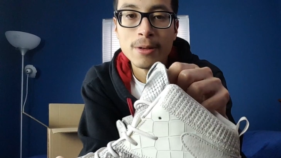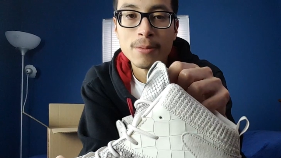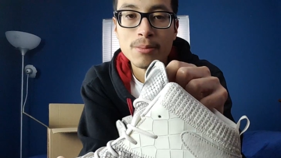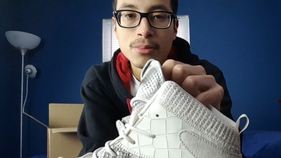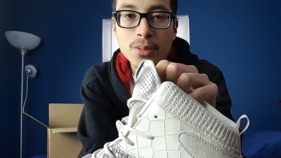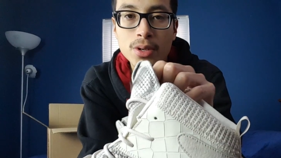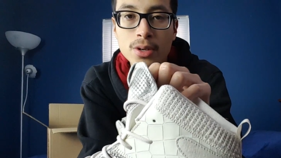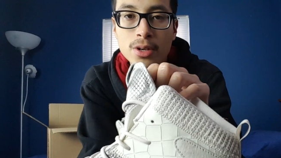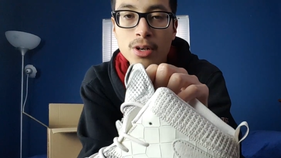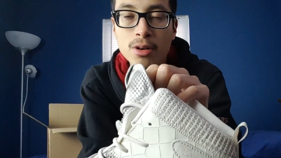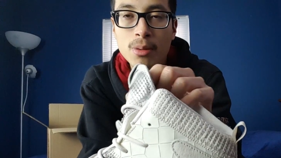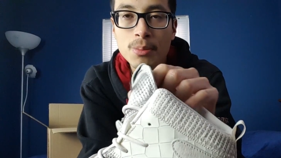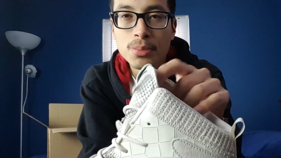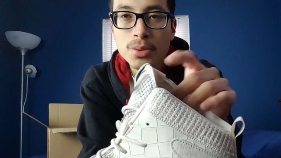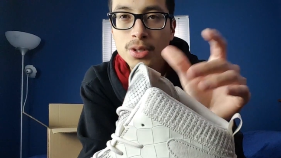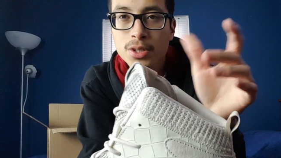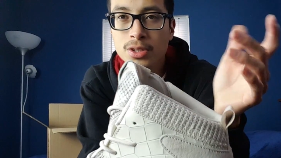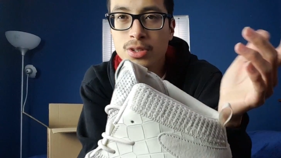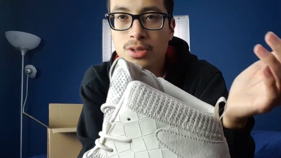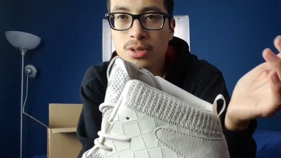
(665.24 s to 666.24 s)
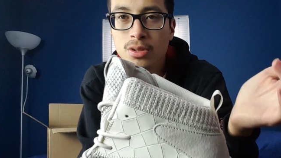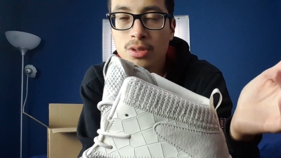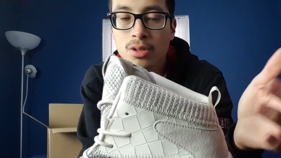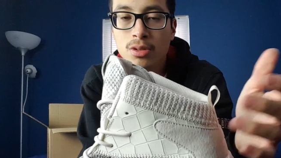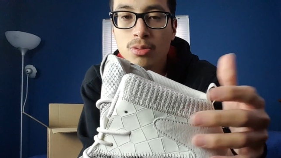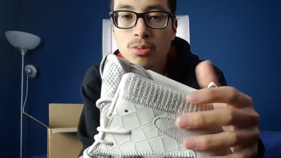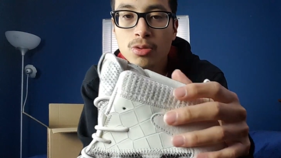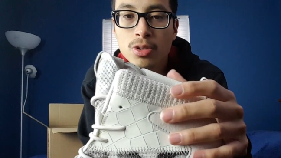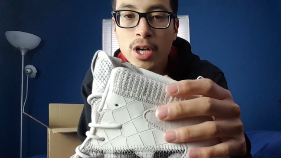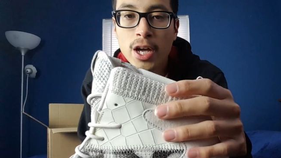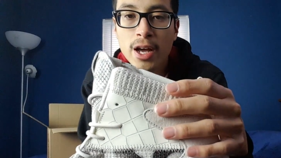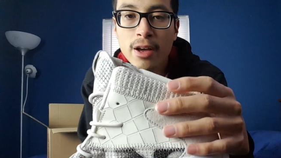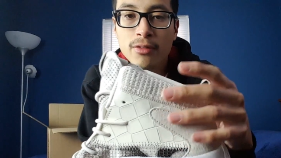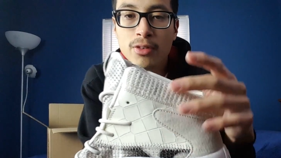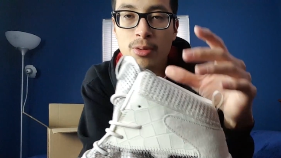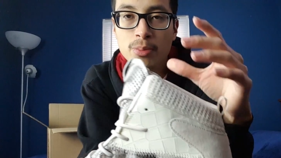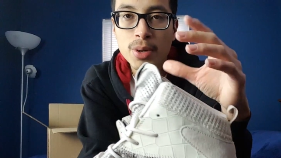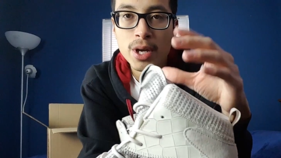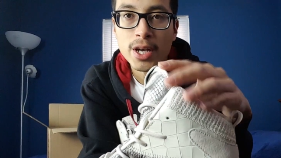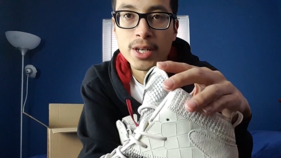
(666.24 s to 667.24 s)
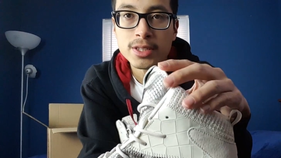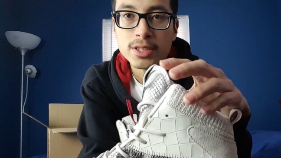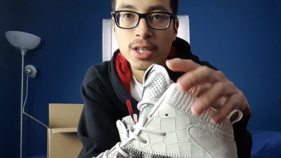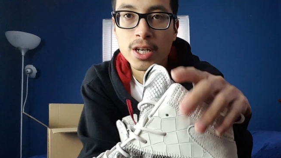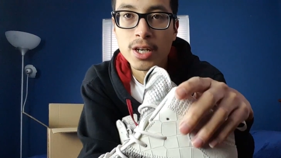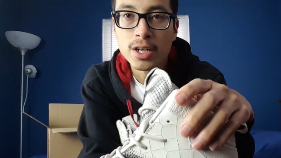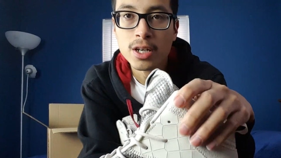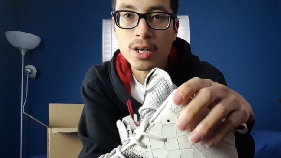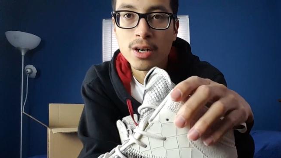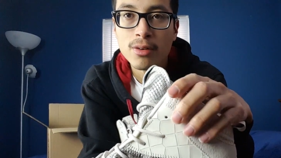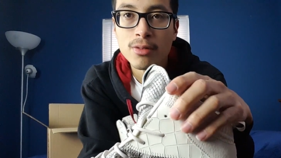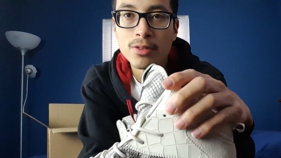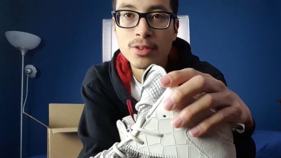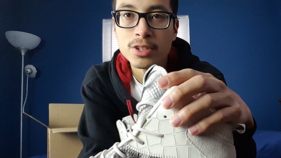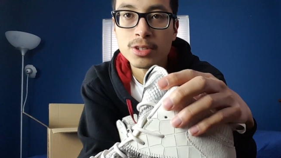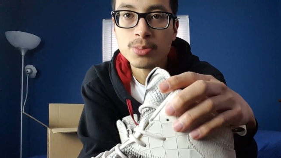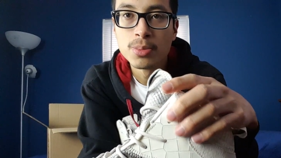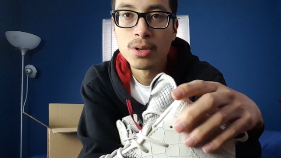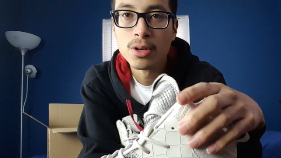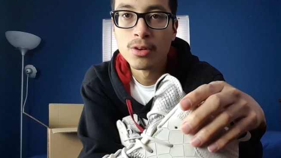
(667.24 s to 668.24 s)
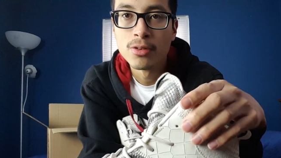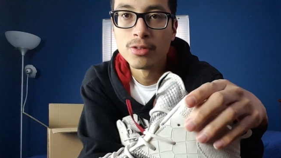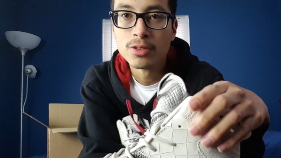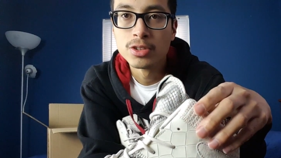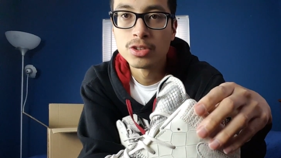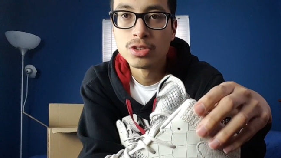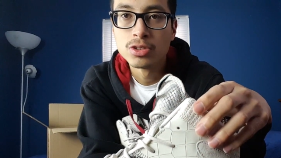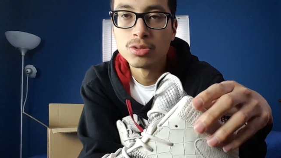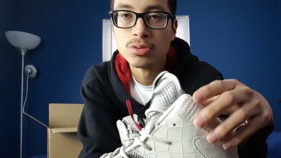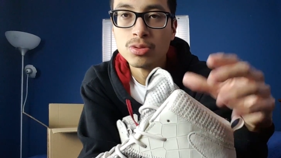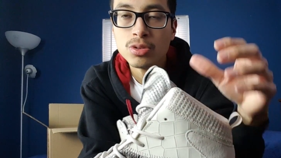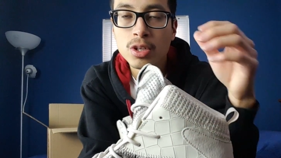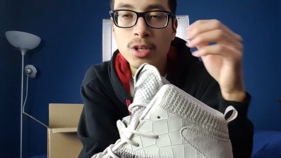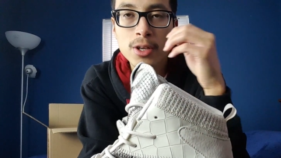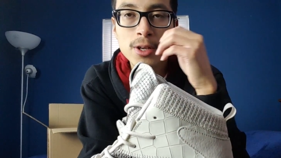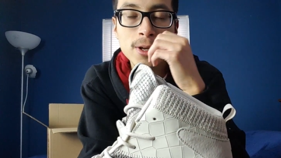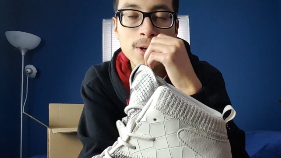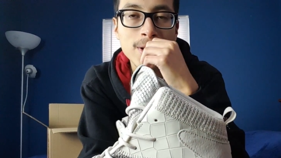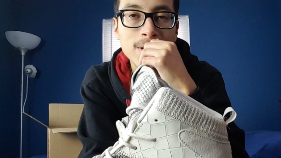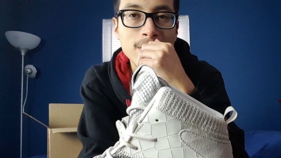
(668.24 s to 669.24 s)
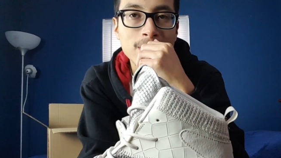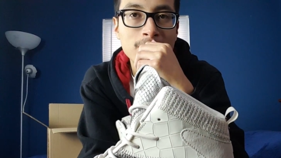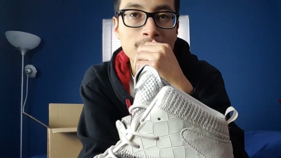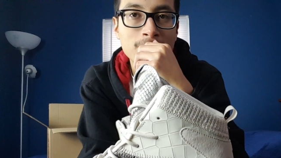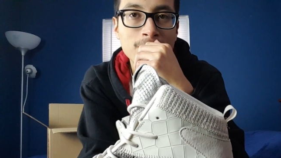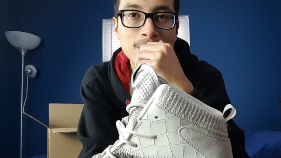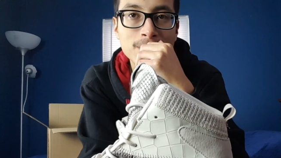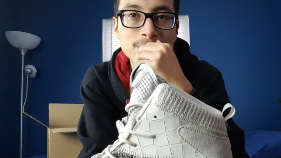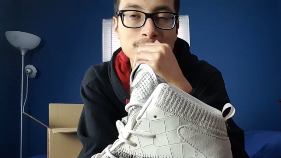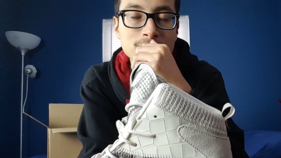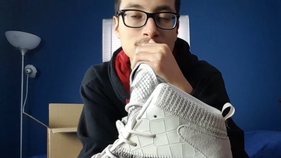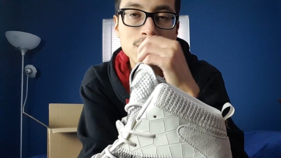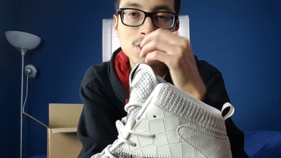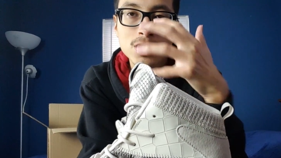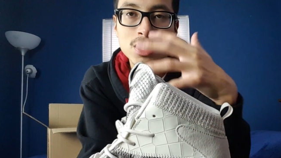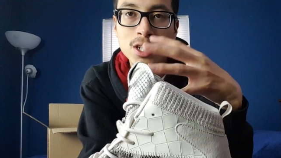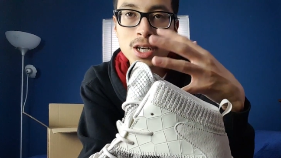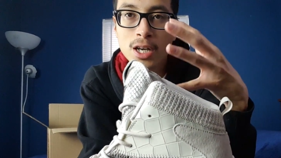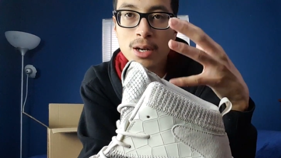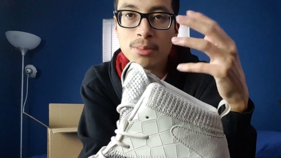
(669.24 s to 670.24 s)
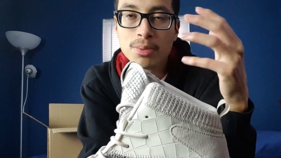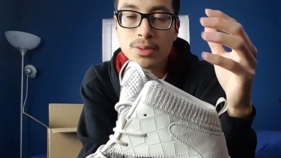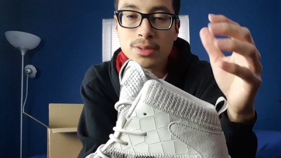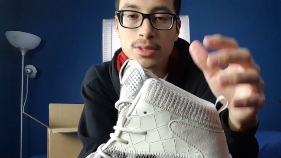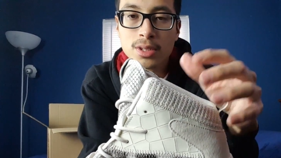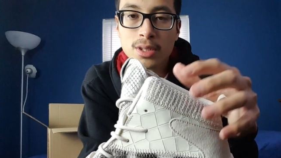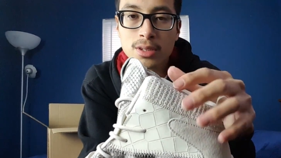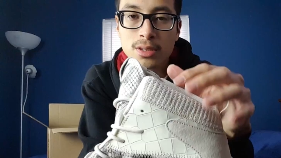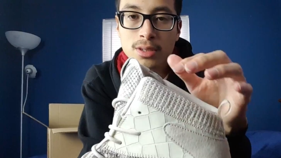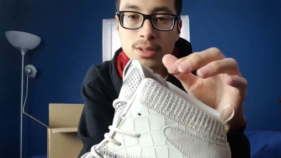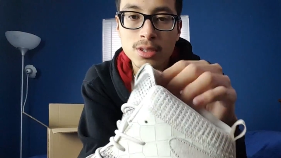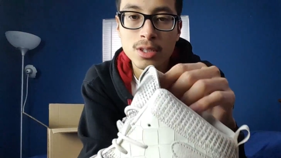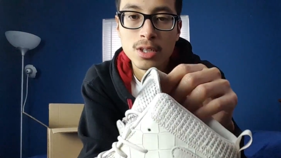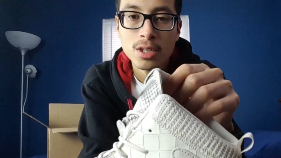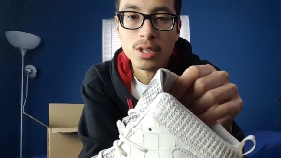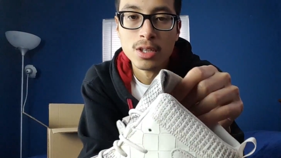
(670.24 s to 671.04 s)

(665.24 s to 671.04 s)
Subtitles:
but I'm pretty sure you would have your pants kind of cover this part of the shoe, so it can kind of protect it,